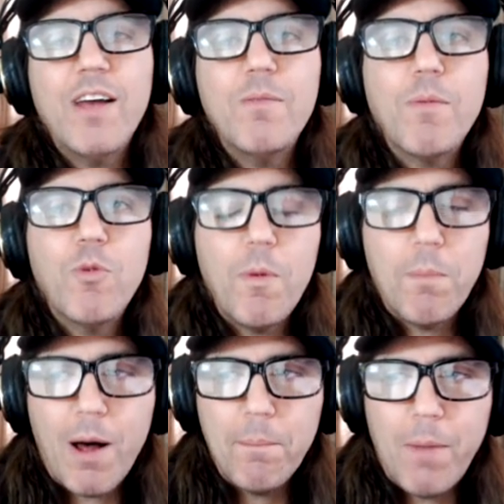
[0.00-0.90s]
You remember when
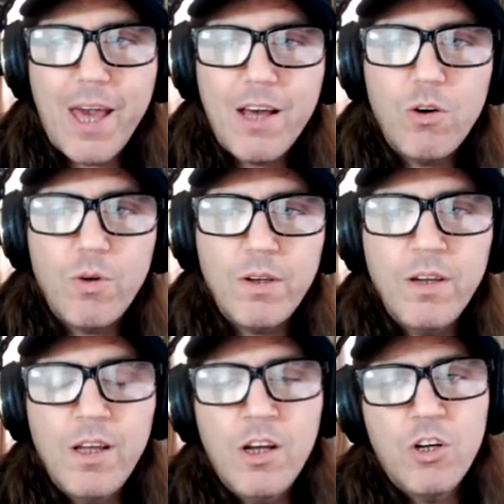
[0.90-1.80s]
Pompeo and
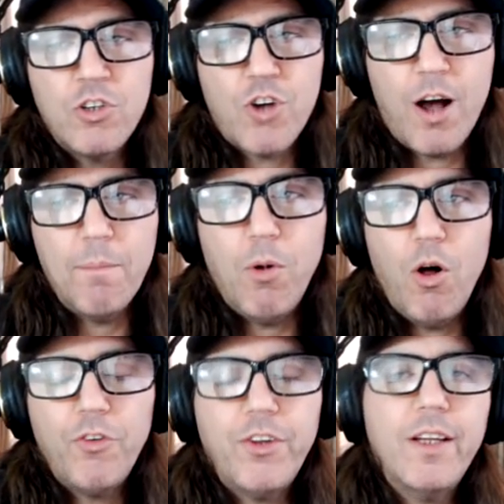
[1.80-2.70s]
John
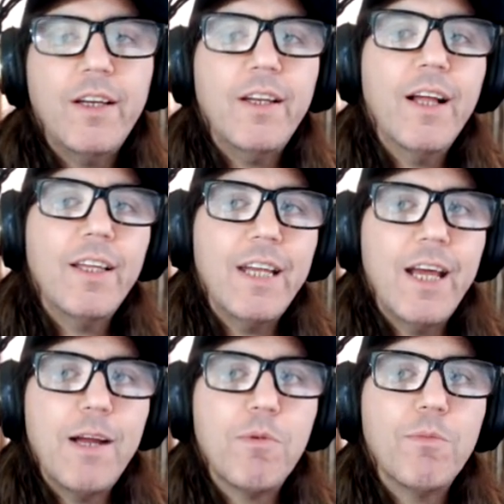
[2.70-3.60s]
Bolton and Elliott
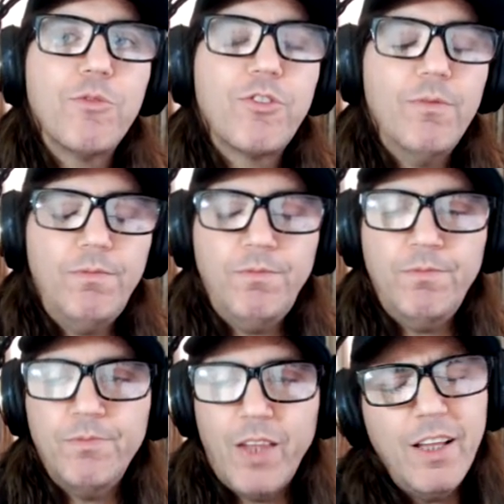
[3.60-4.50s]
Abrams,
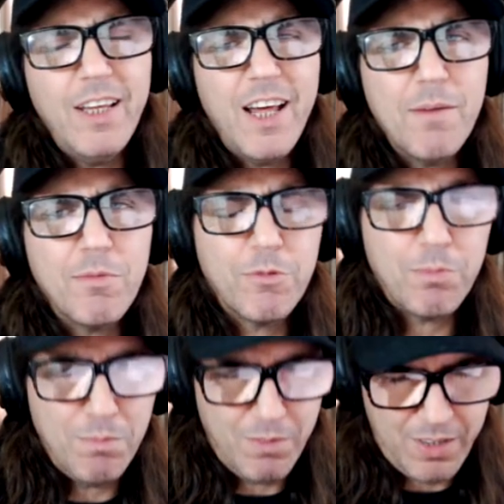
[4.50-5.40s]
Elliott Abrams,
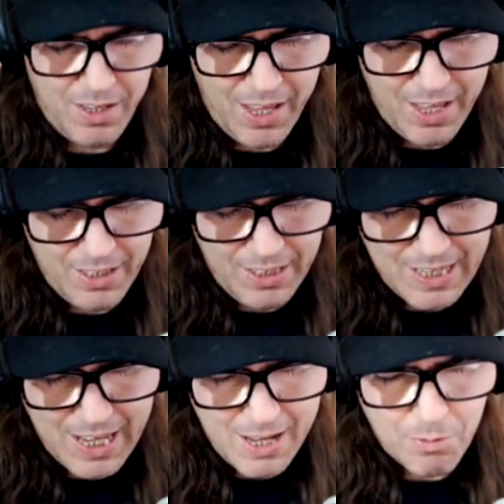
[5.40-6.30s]

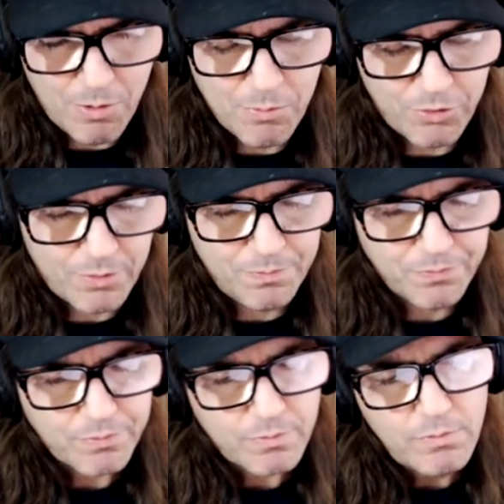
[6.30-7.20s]
Elliott Abrams,
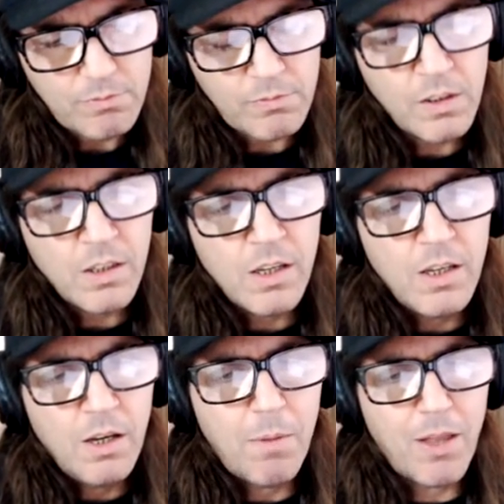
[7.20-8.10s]

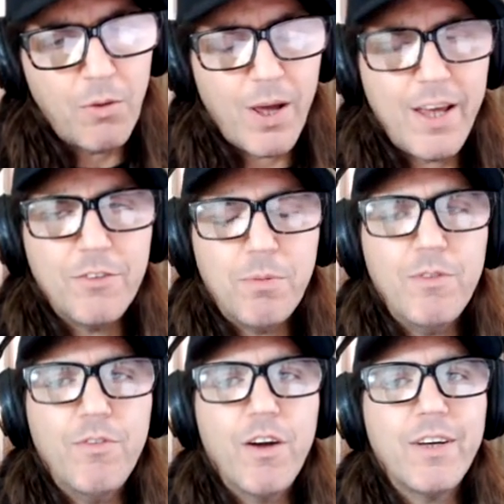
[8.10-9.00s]
by the way, has
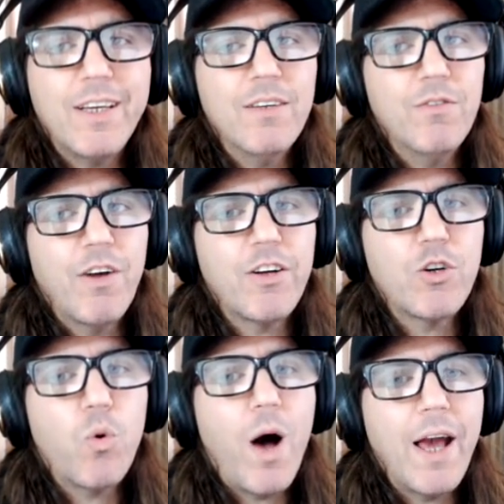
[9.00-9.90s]
been very, very
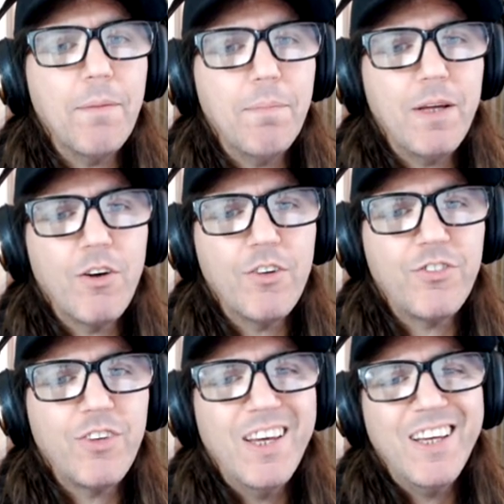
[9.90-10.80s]
quiet
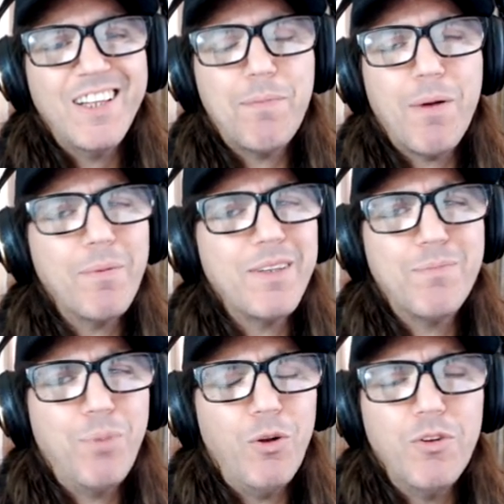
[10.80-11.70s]
because they probably
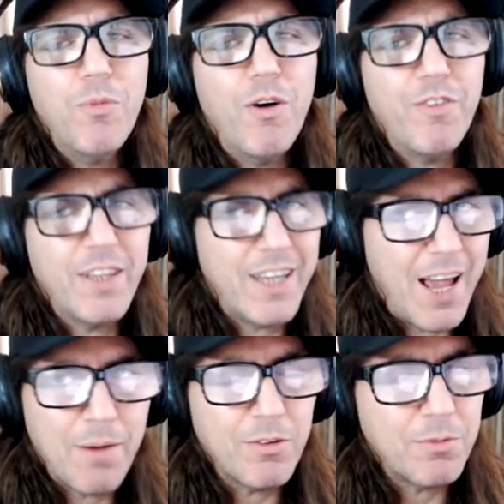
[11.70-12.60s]
pulled him off of the
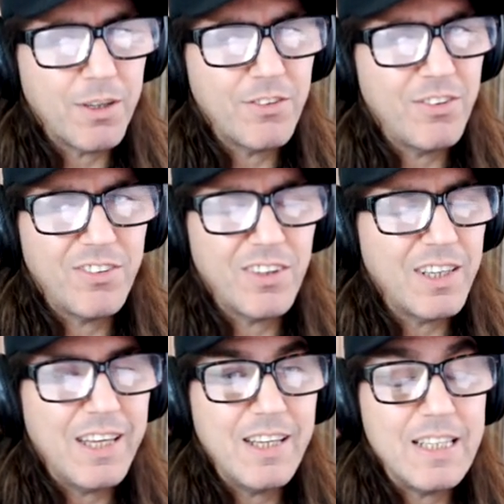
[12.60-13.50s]
cameras because he's a,
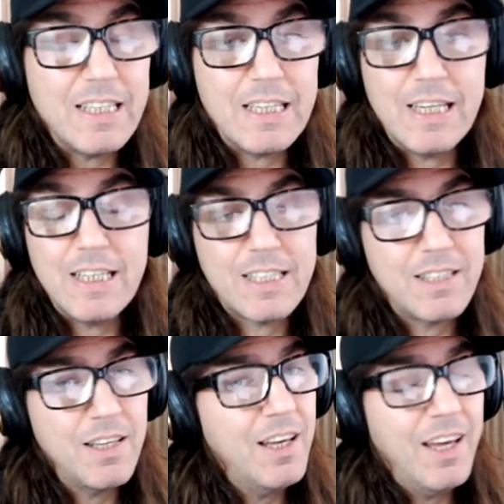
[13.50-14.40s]
he, he's,
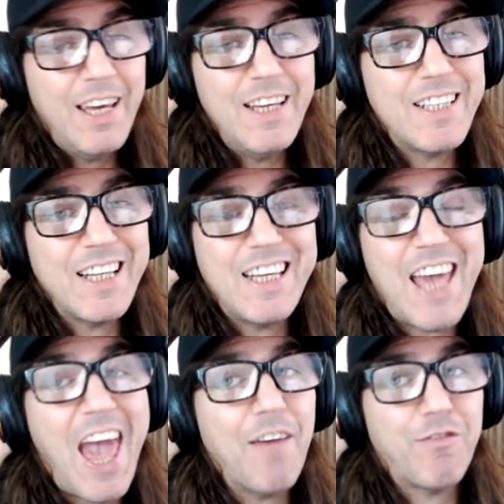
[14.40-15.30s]
he's the
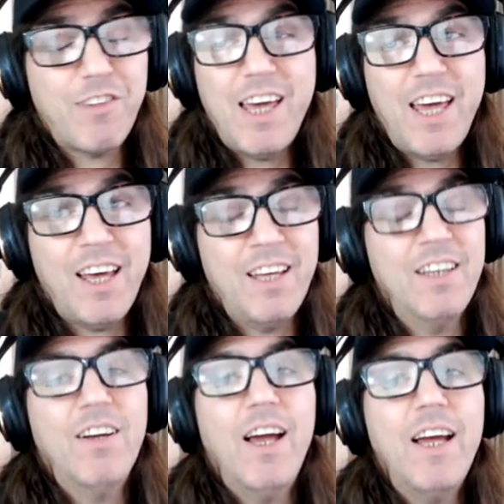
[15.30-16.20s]
gaff king.
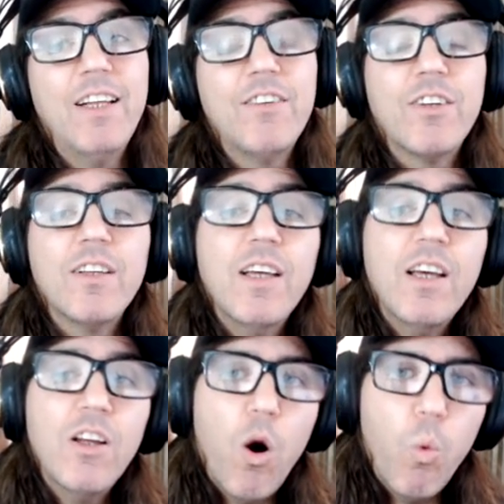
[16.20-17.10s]
Right? He's a,
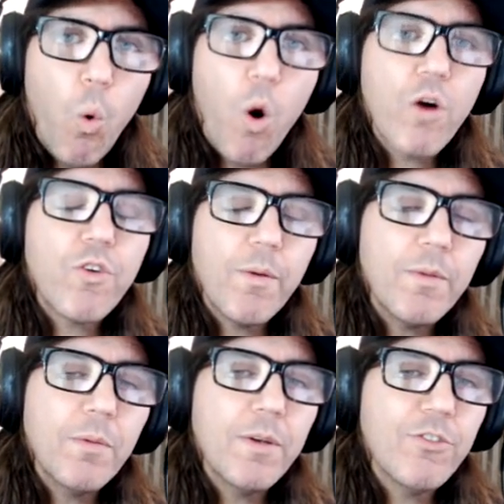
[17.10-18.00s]
a war
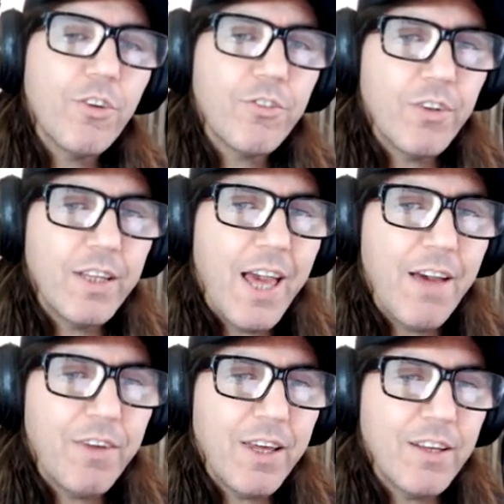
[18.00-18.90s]
criminal, but he's also the
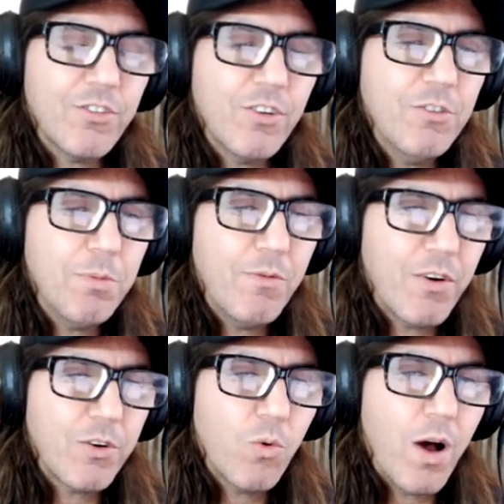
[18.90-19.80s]
gaff king, so he's been
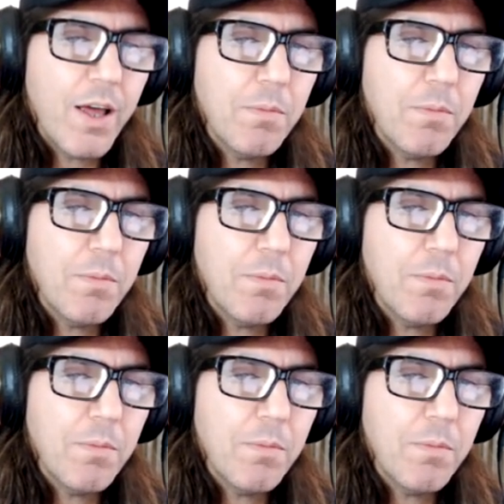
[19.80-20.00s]
very quiet.